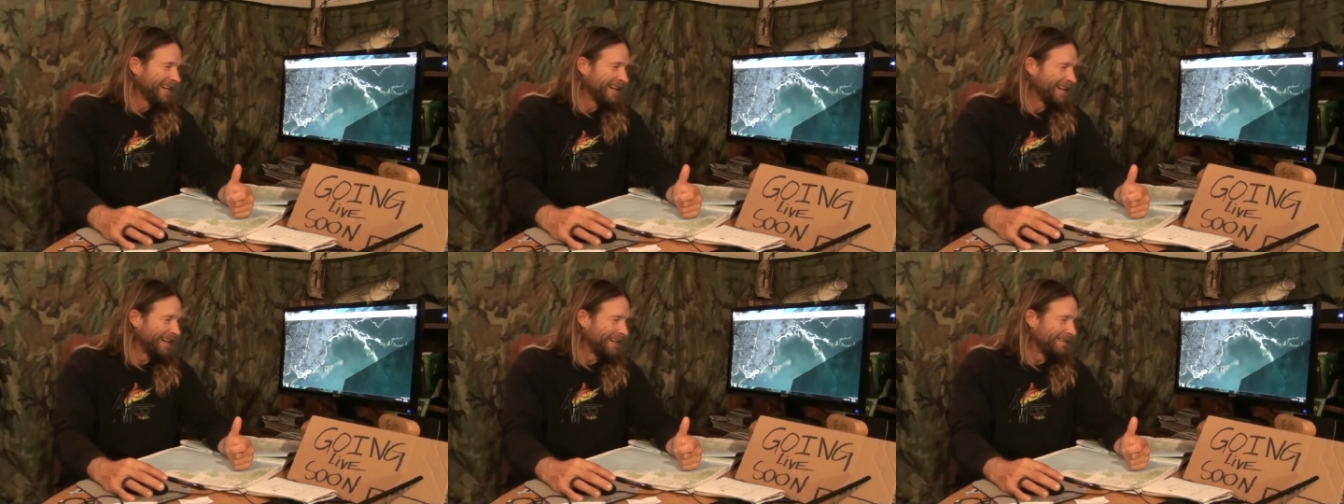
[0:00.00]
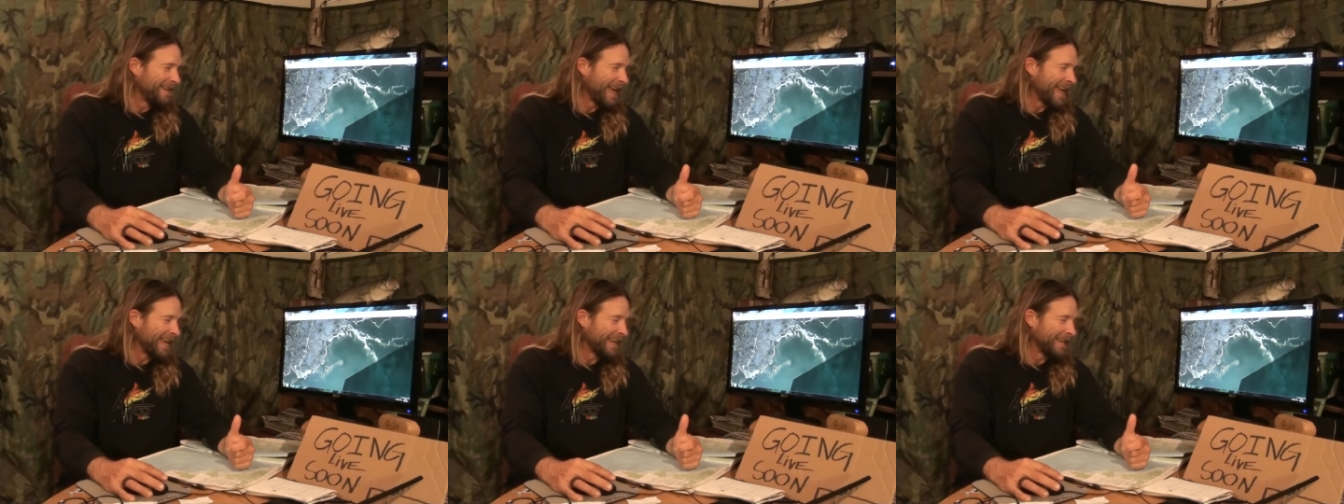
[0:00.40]

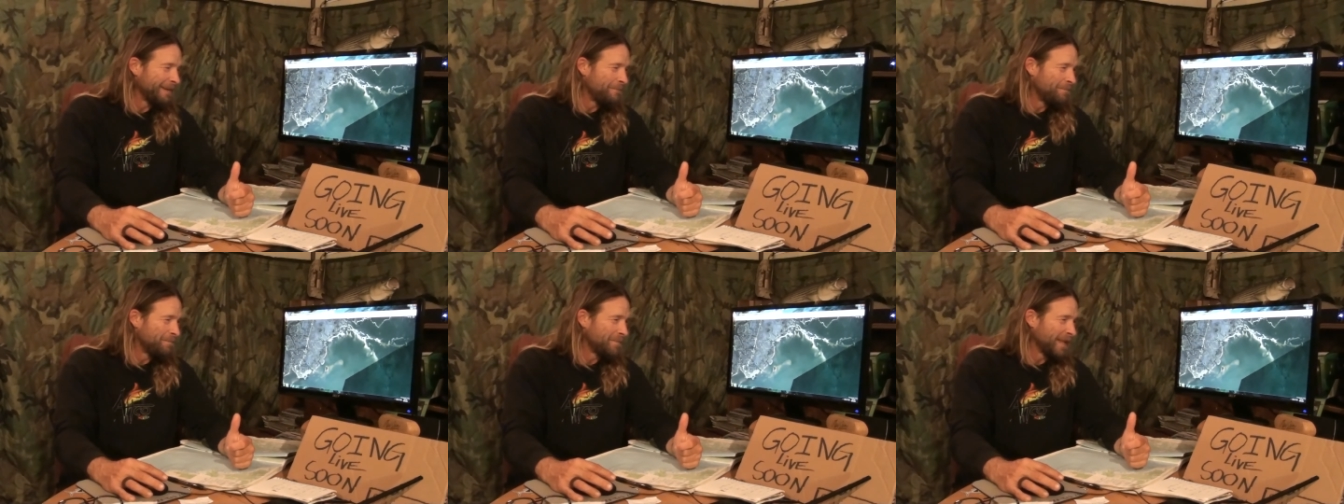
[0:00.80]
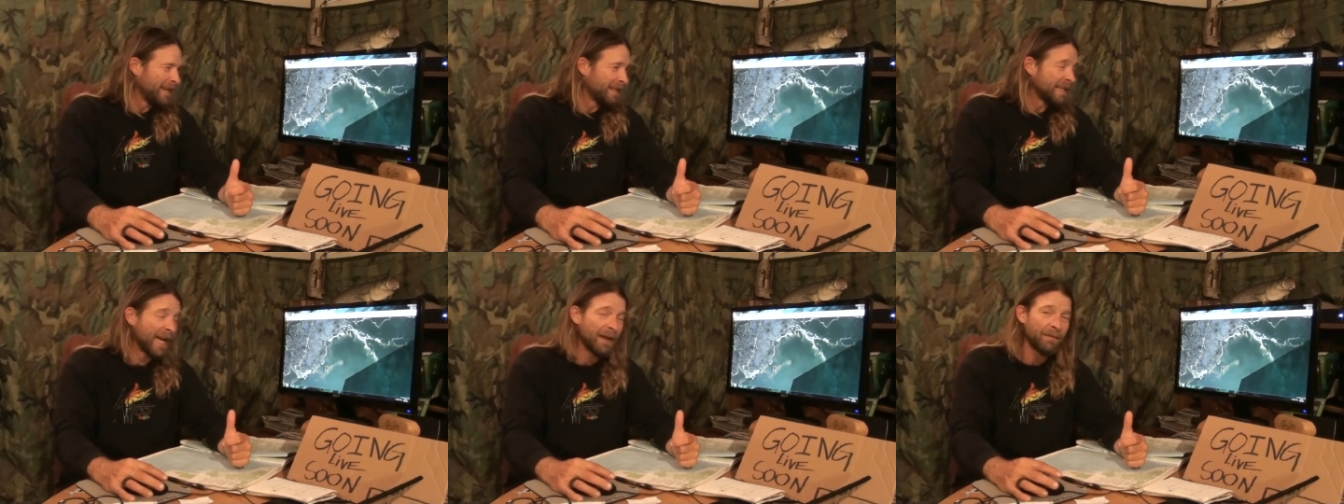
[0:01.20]

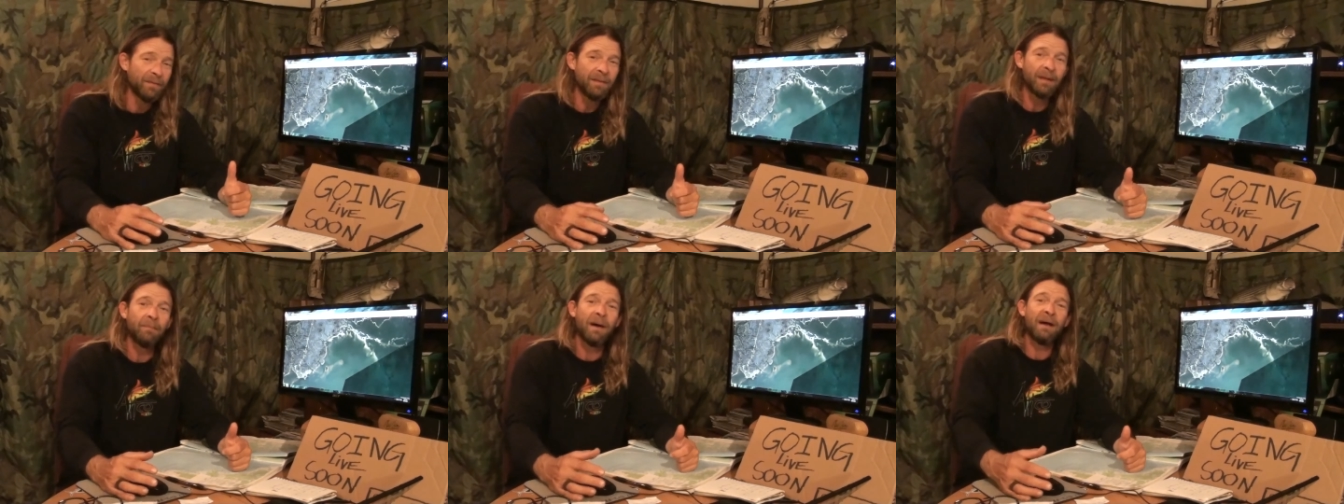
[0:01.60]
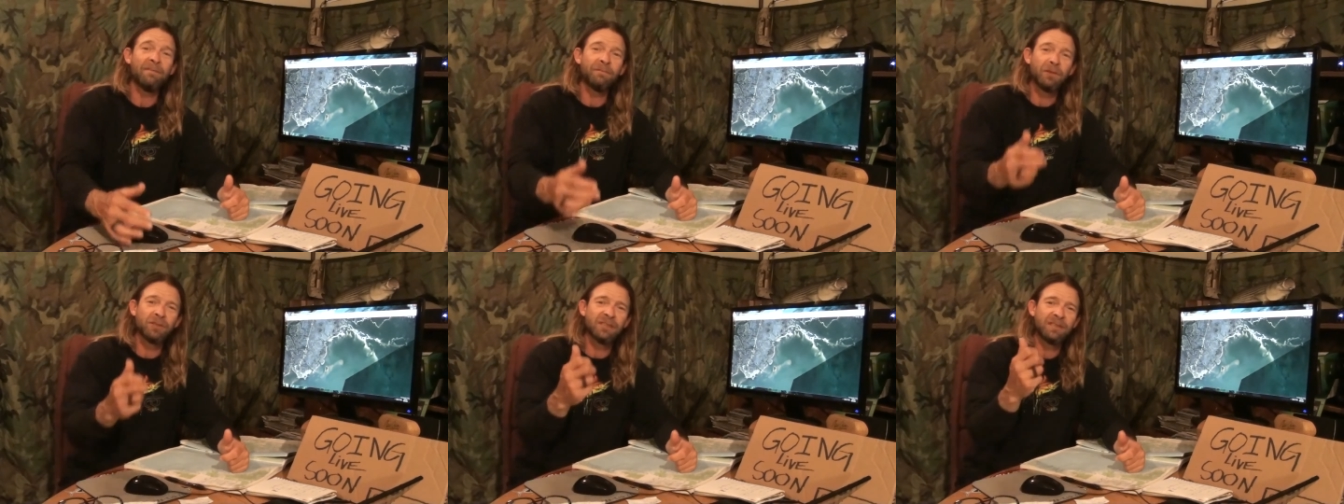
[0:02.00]
and got my
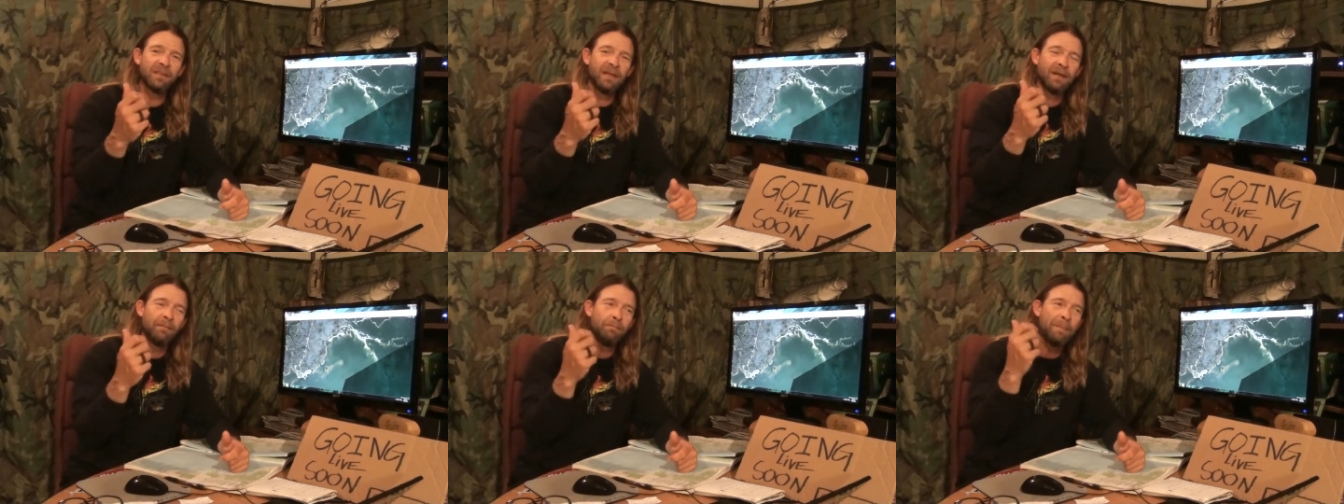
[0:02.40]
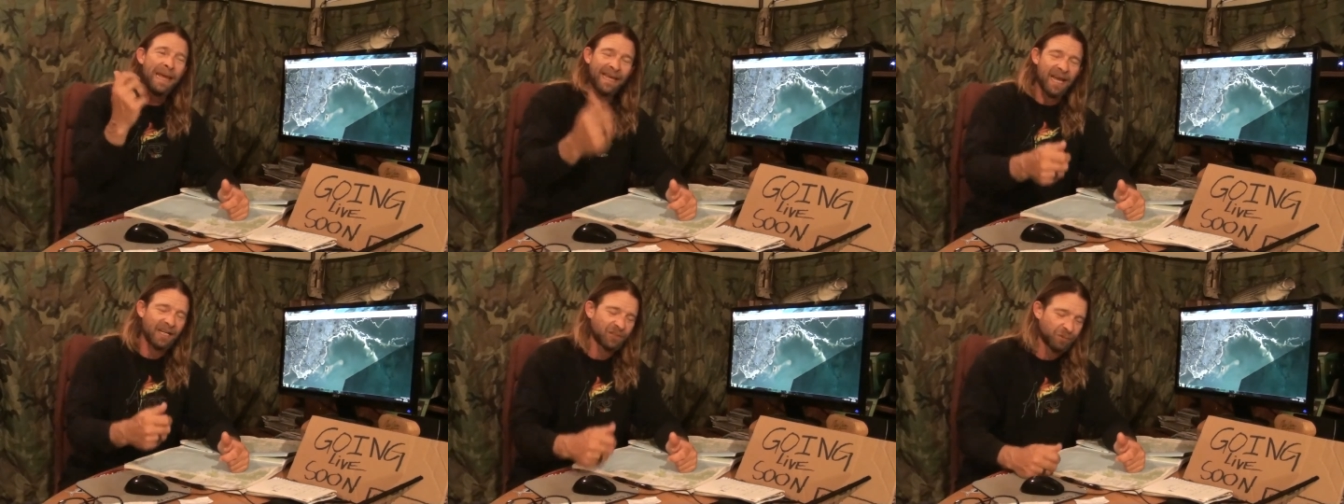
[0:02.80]
first
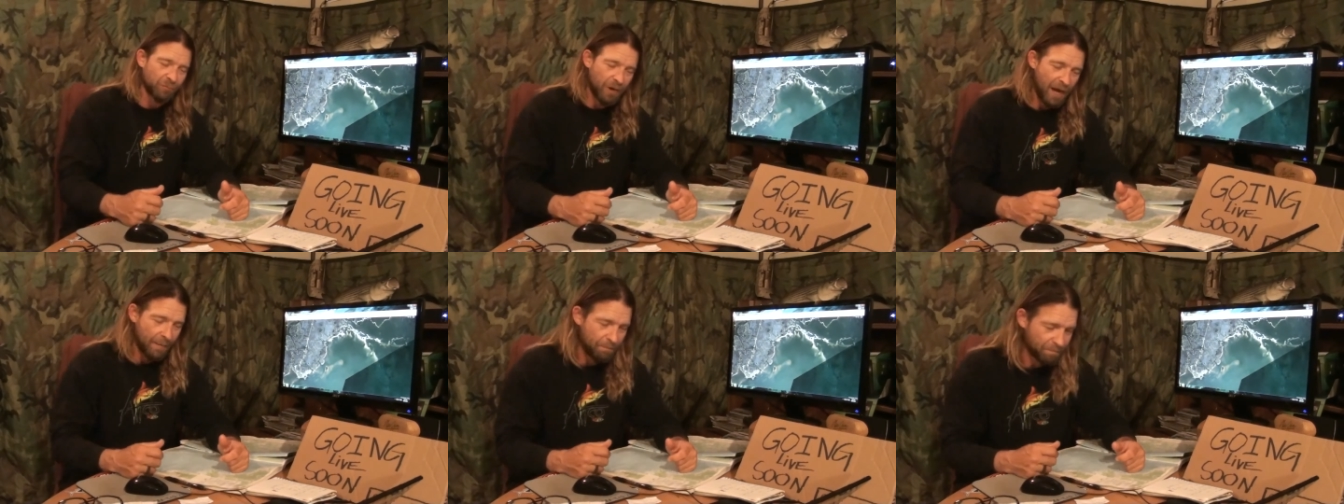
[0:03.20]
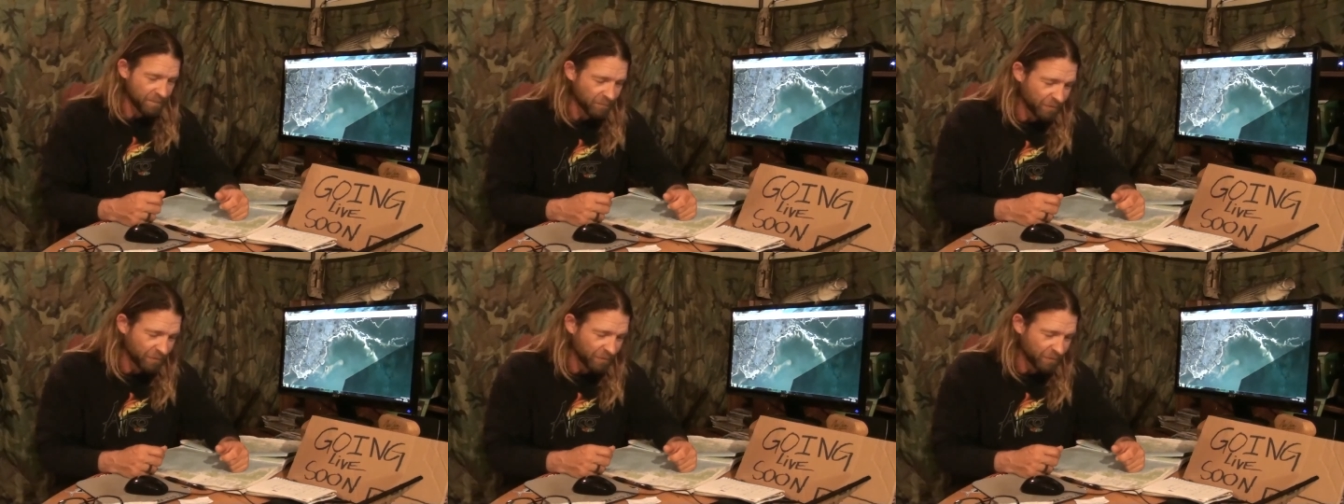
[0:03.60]
baitcaster rod.